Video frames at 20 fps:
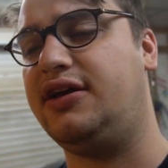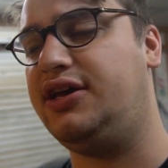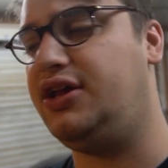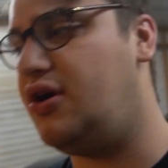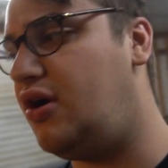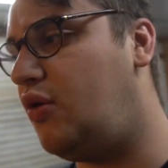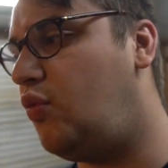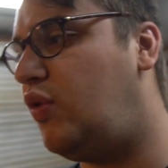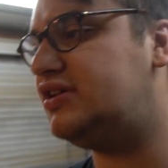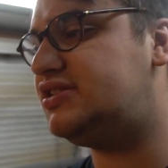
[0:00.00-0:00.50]
You
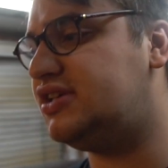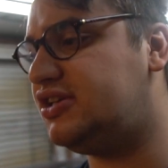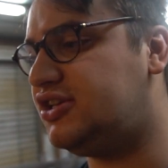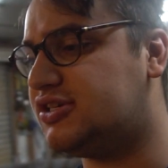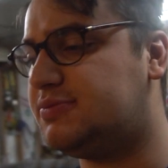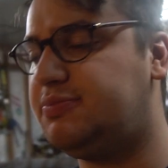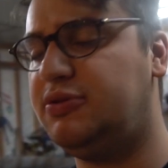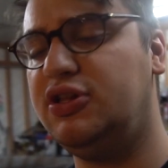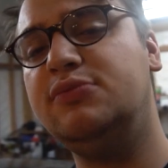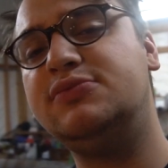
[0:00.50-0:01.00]
know, it wasn't
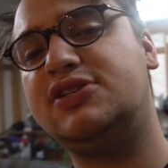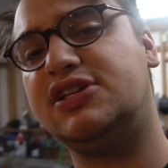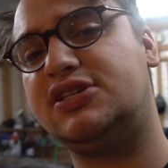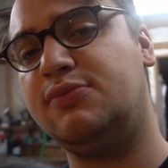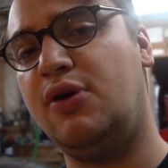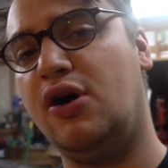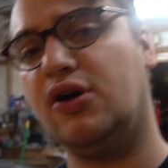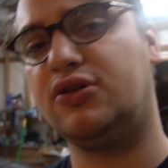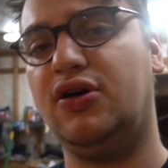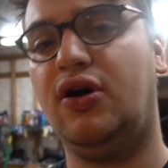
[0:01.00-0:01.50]
just plumes of
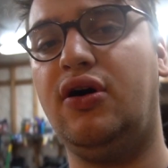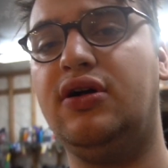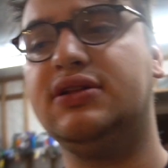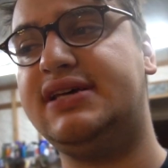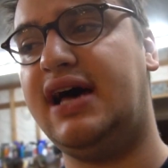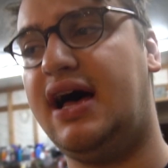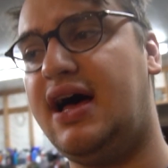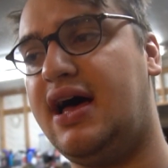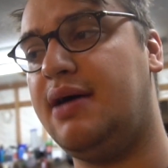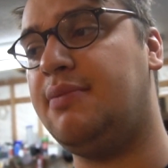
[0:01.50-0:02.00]
smoke the whole
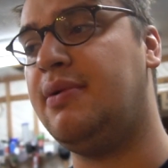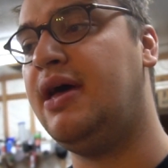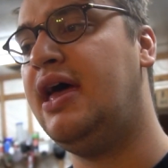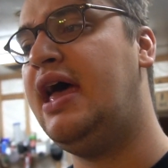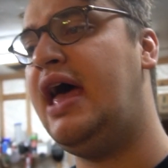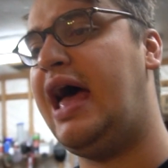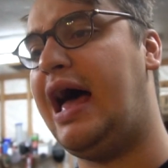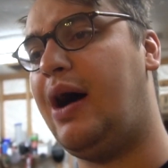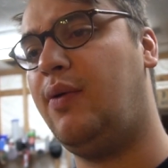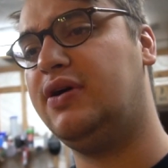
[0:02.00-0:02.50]
time.
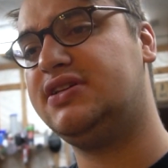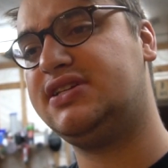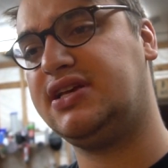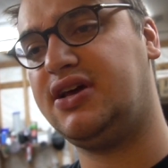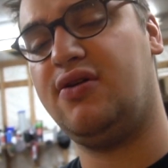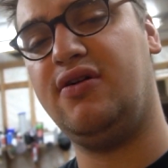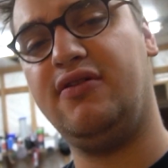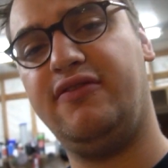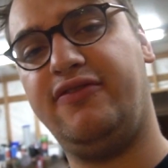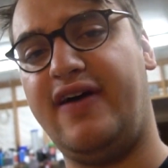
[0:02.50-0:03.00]
I wasn't
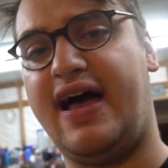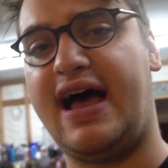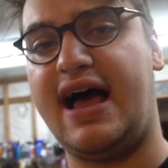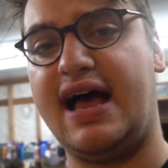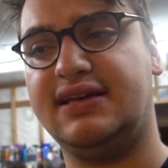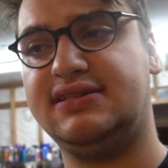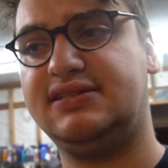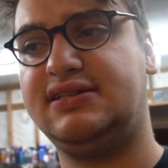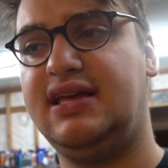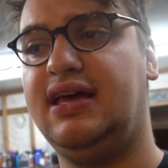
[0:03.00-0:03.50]
going
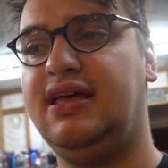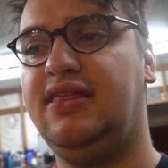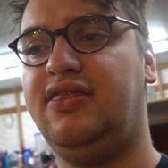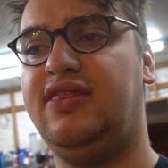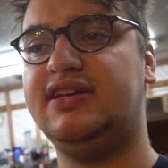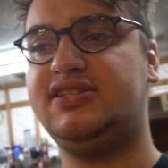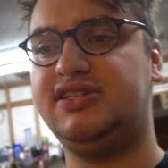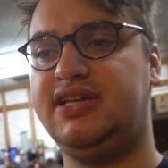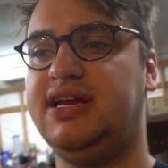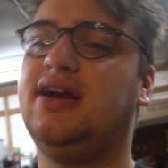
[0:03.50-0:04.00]
fast.
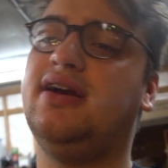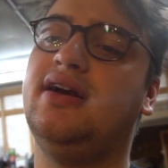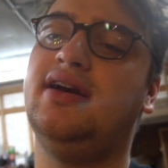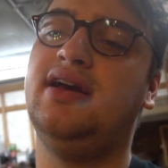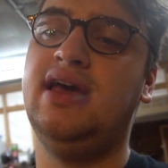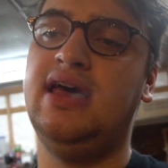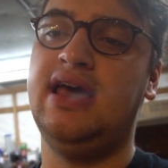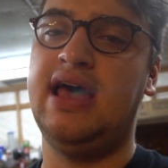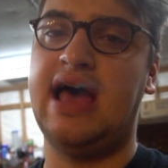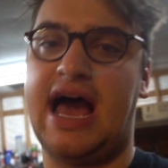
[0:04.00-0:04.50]
This year,
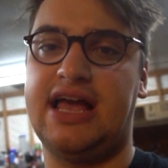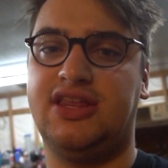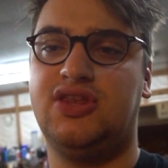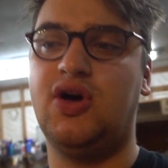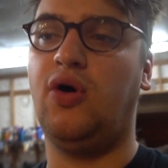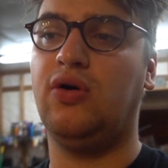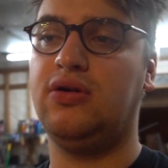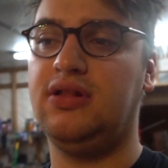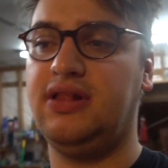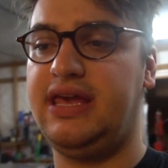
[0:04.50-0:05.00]
I've
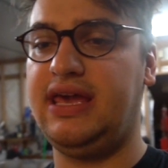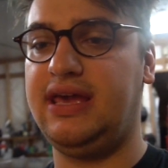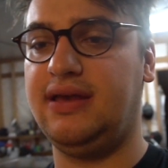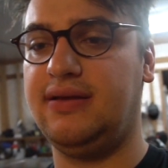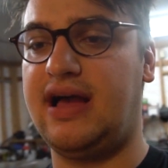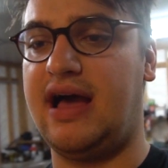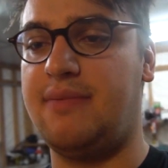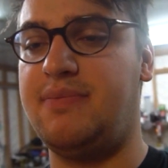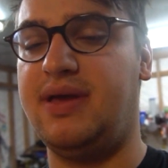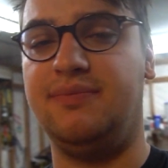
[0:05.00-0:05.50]

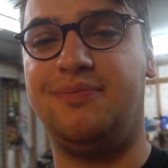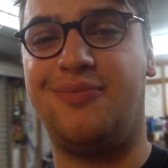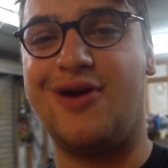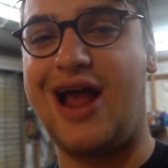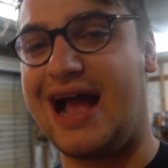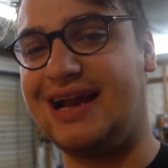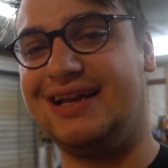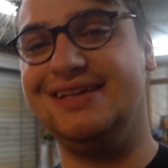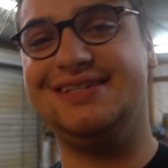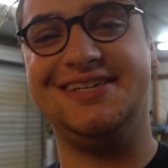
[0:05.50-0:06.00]
been
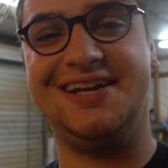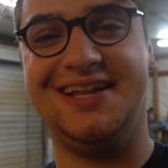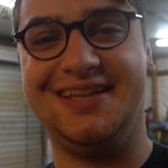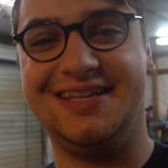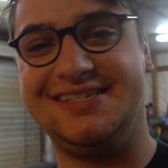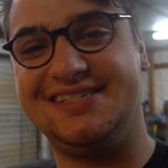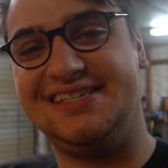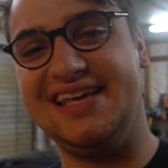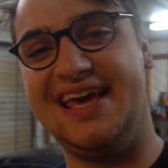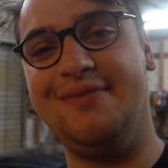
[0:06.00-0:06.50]
practicing on
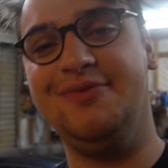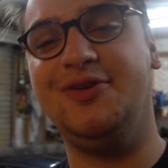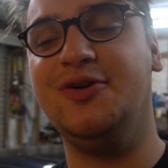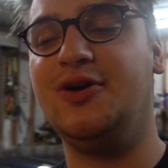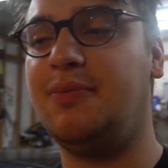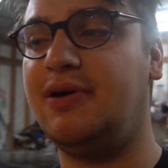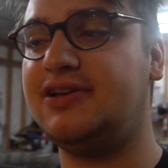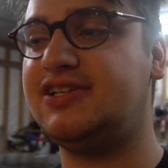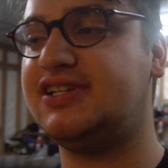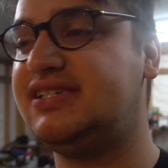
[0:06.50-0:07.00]
the sim, doing
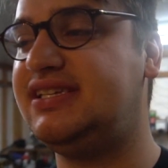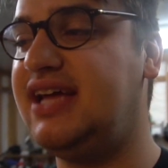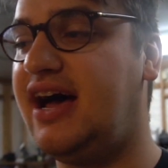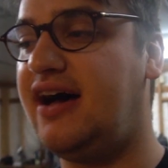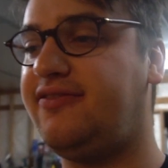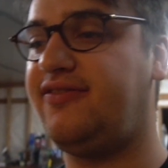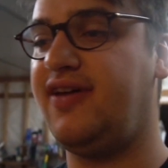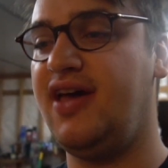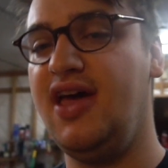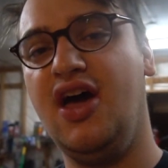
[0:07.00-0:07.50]
a bunch of
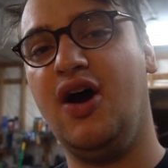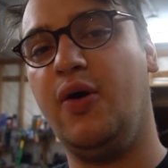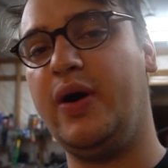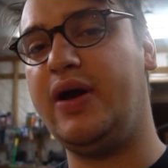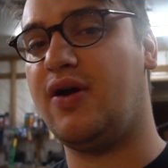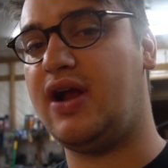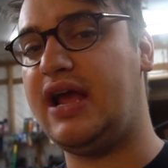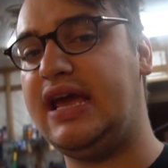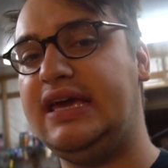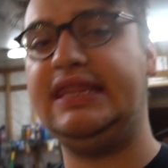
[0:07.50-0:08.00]
stuff. We
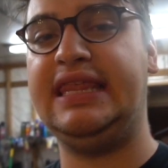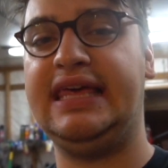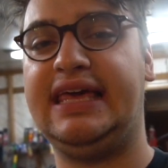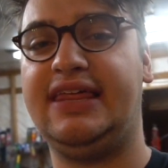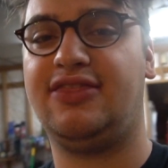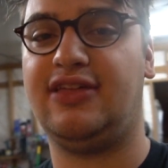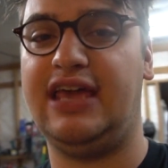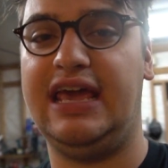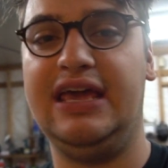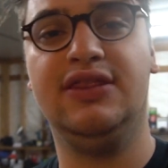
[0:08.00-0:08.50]
were in
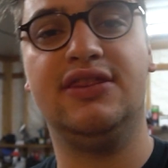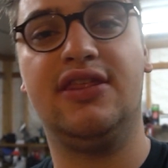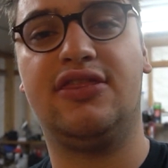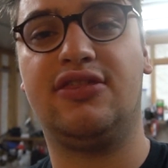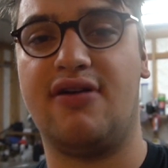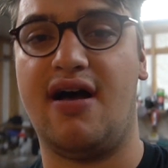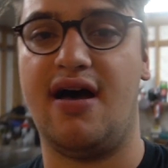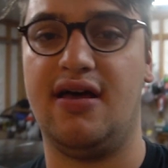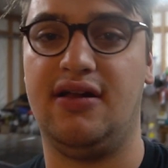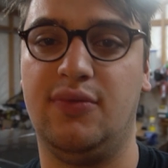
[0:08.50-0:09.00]
the
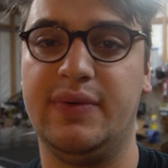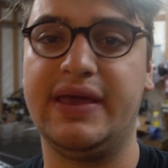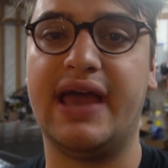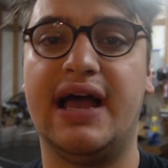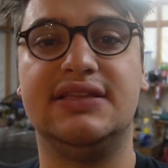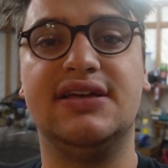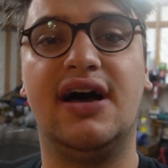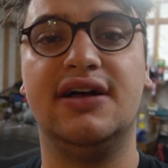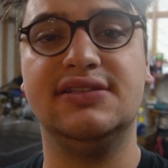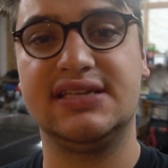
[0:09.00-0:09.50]
throttle. We
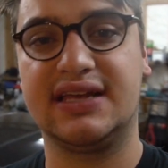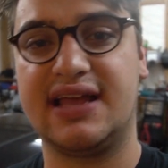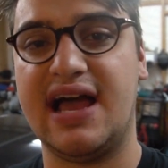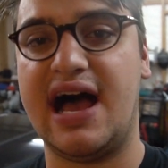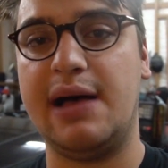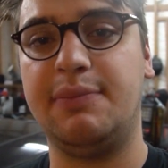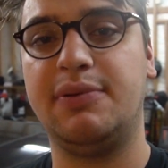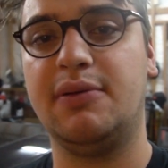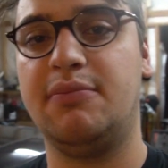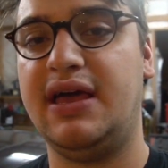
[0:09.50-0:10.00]
got tons of
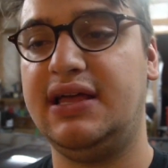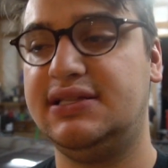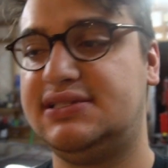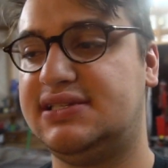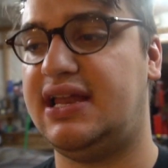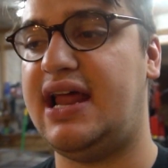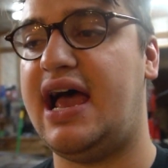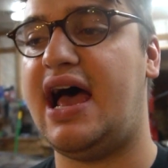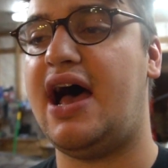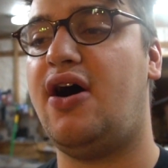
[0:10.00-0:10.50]
compliments
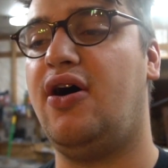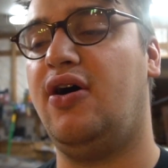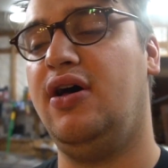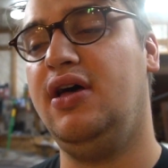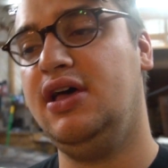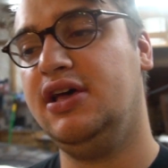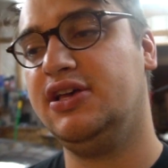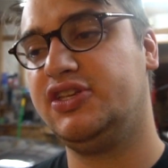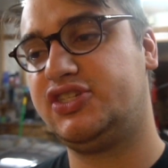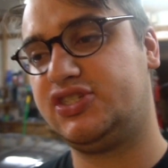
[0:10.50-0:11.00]
on how
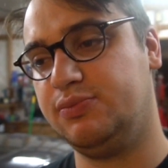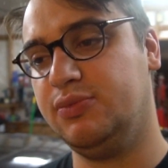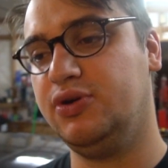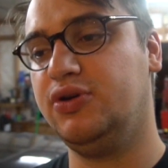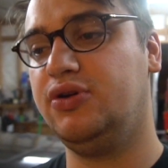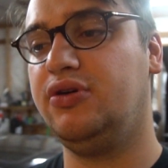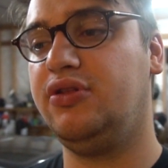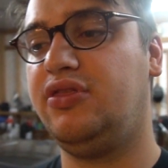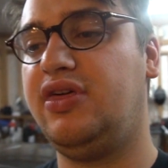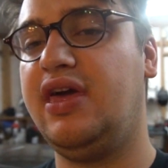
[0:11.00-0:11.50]

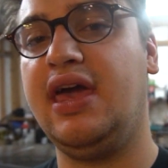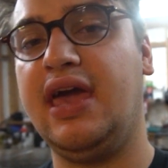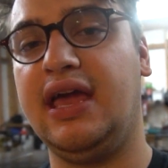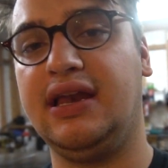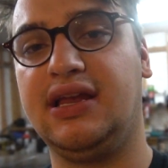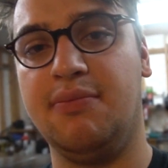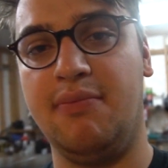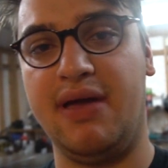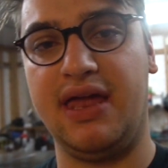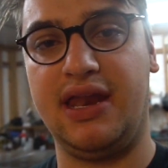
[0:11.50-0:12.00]
smooth
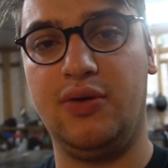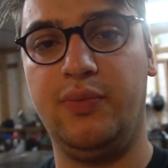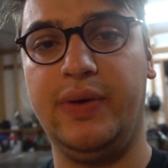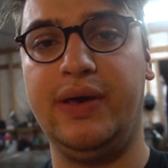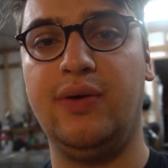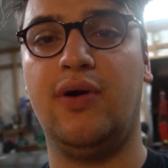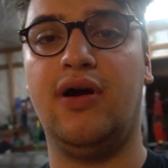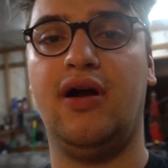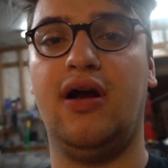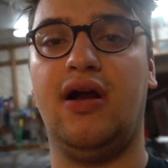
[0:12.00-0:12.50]
and committed we
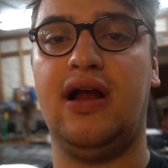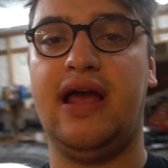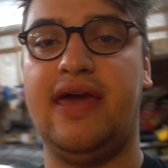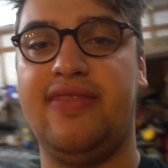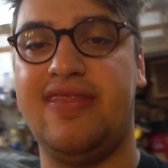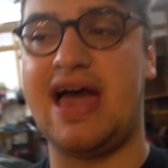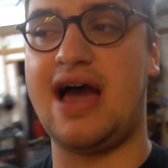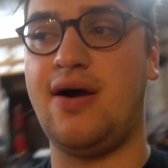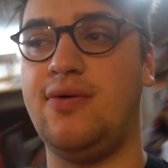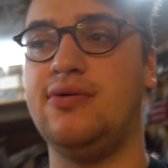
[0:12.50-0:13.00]
were,
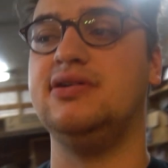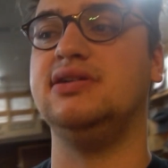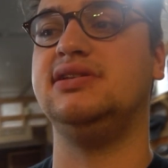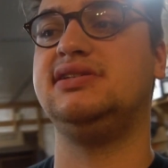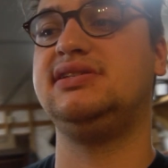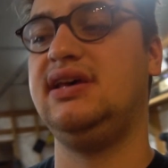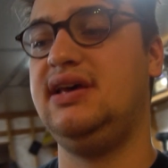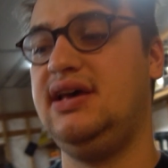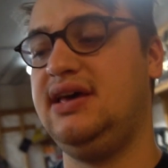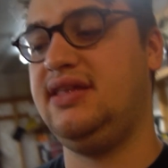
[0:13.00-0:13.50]
and
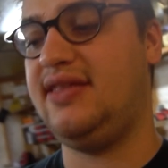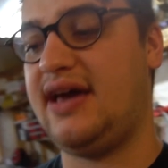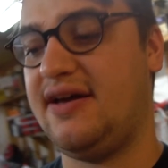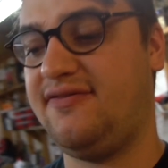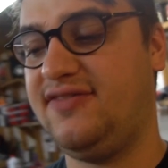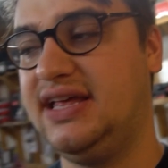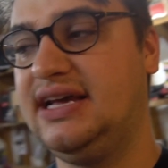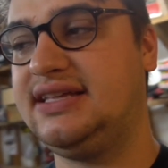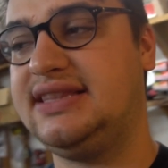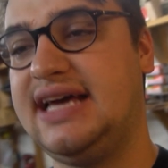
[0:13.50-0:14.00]
I
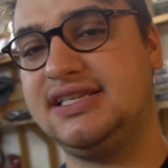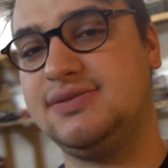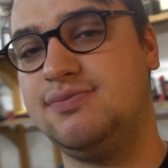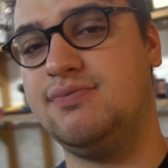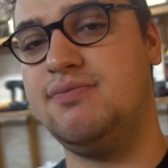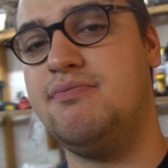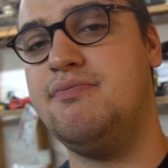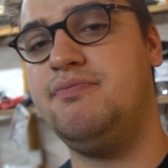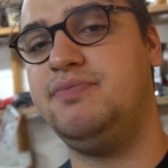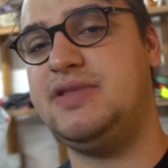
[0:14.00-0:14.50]
feel like that's
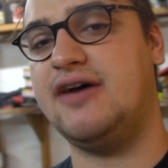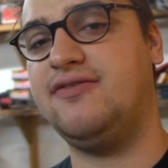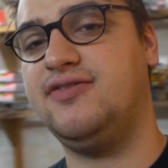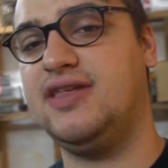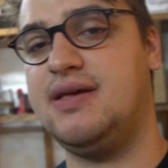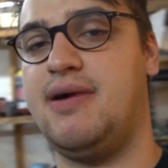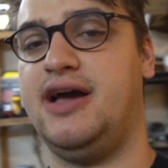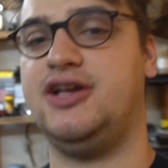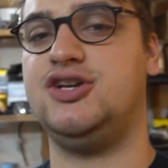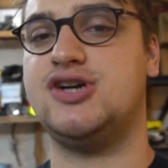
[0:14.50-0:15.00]

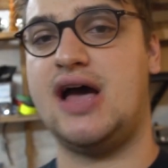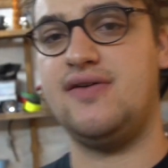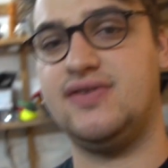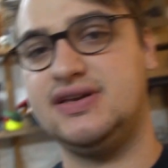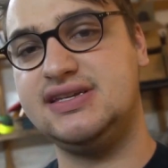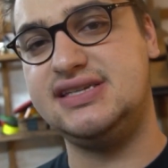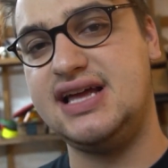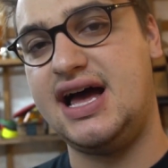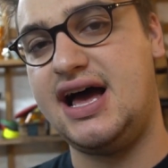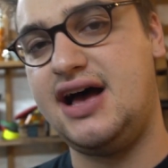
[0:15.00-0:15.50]
definitely my driving
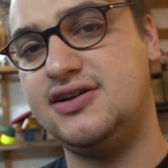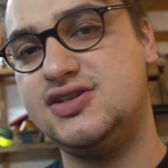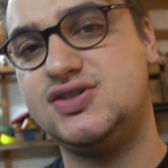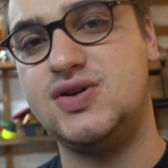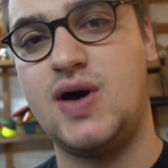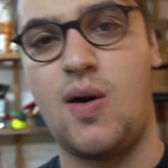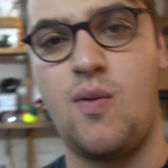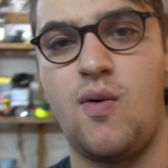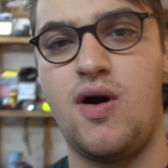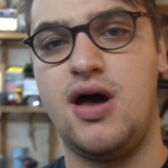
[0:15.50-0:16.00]
style, so
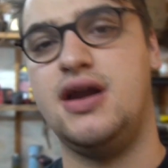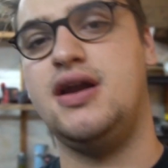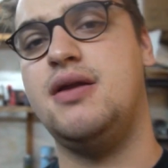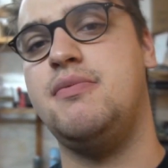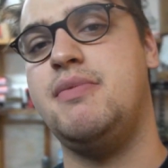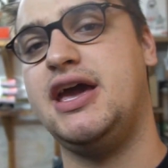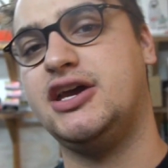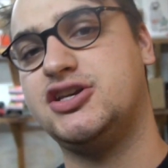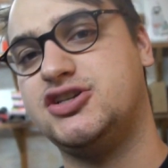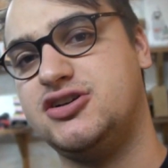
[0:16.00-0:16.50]
I wanted to
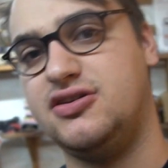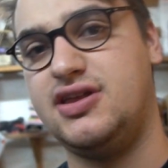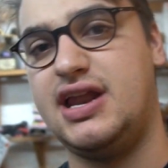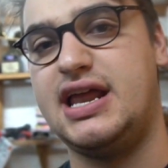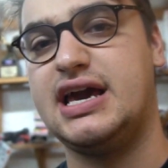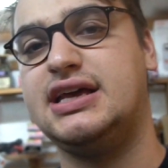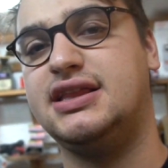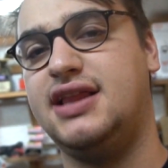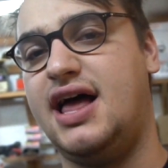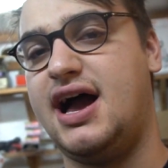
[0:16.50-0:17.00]
make sure that
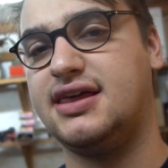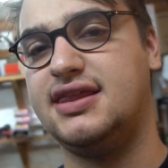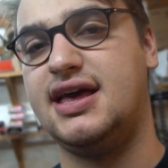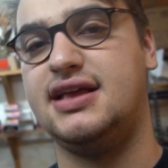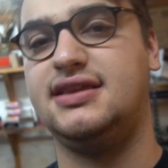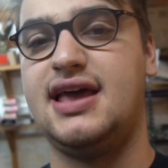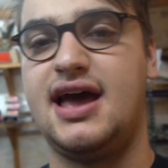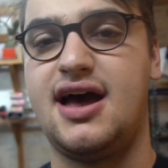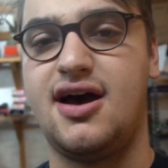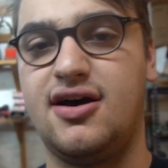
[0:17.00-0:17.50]
I could lock
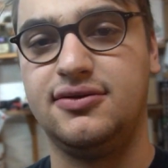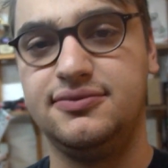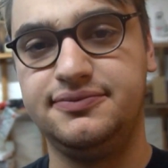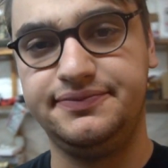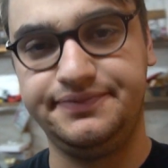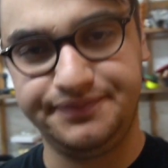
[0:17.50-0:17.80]
that down.